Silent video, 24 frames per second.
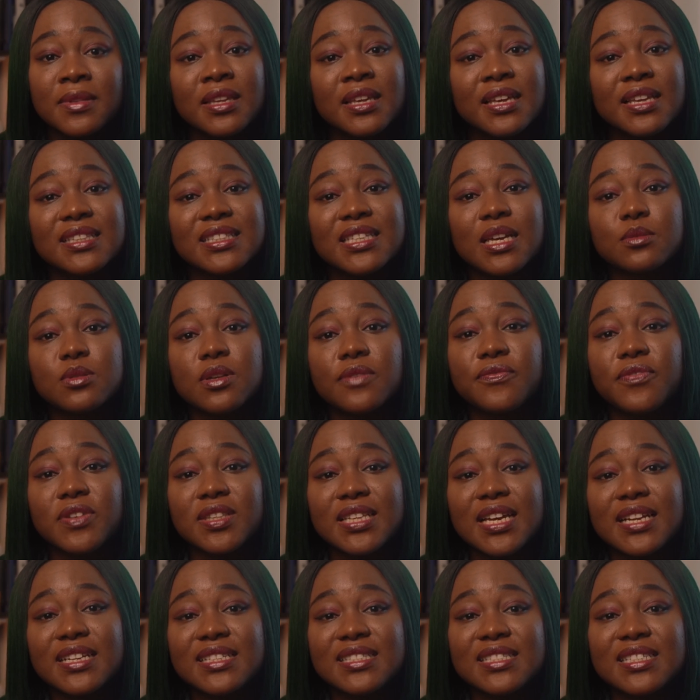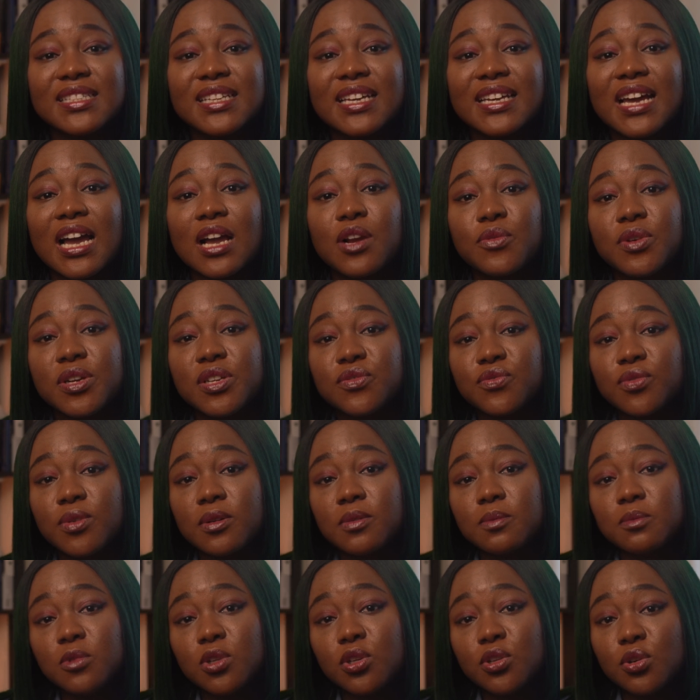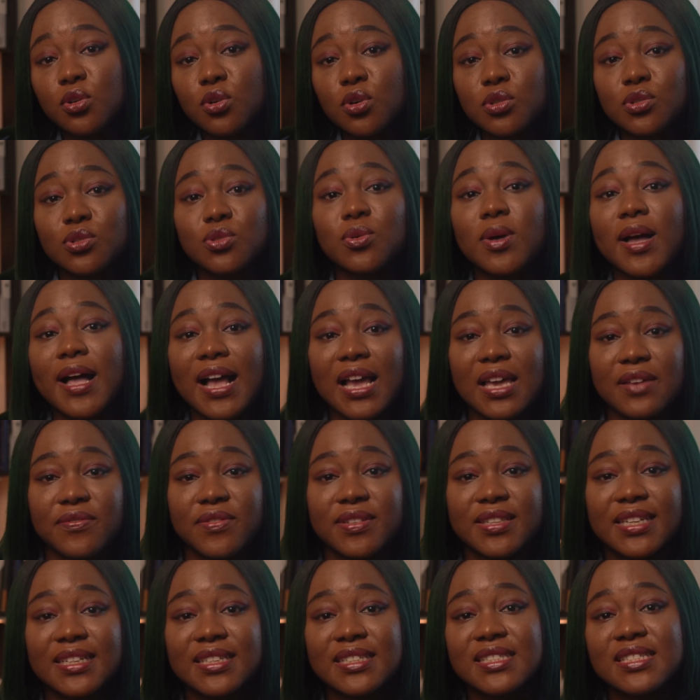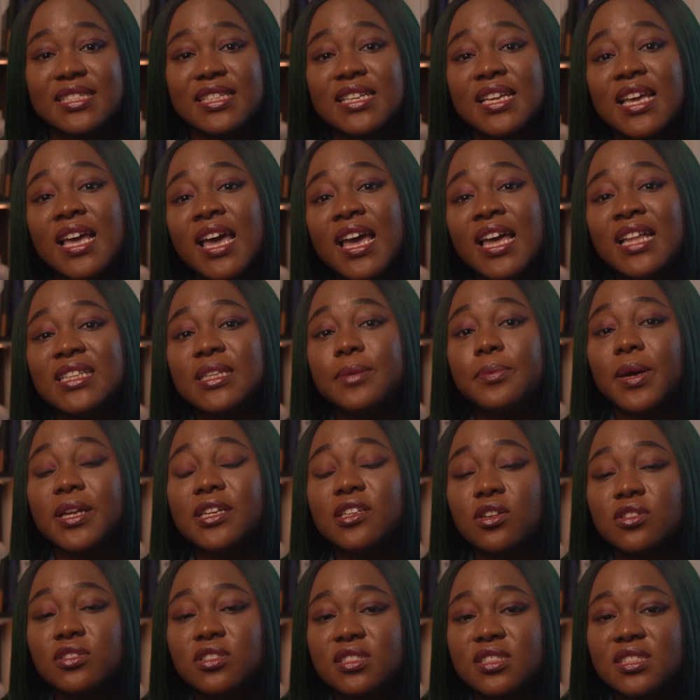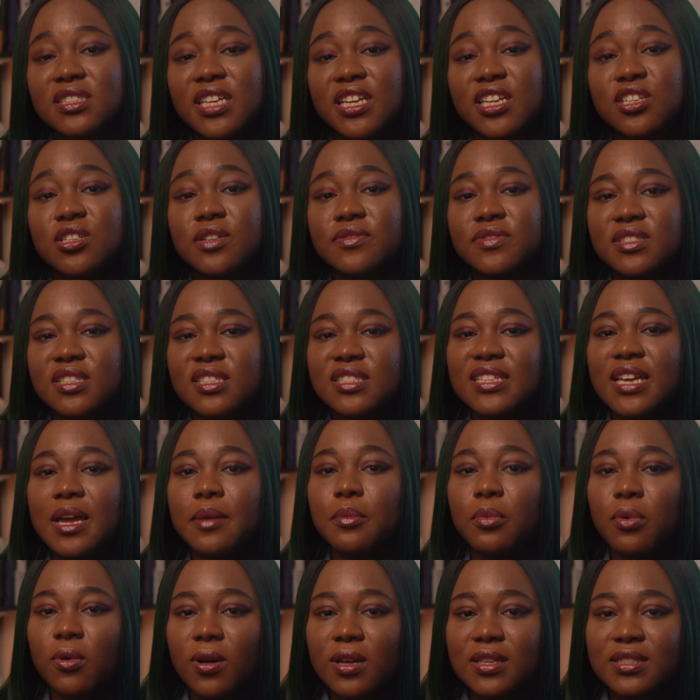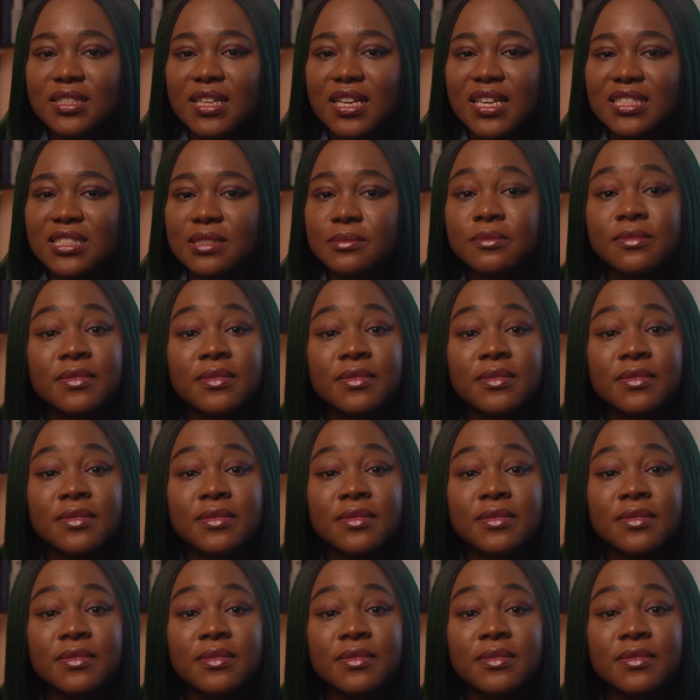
In terms of fidelity, they can range from low to high fidelity, depending on the stage of the design process.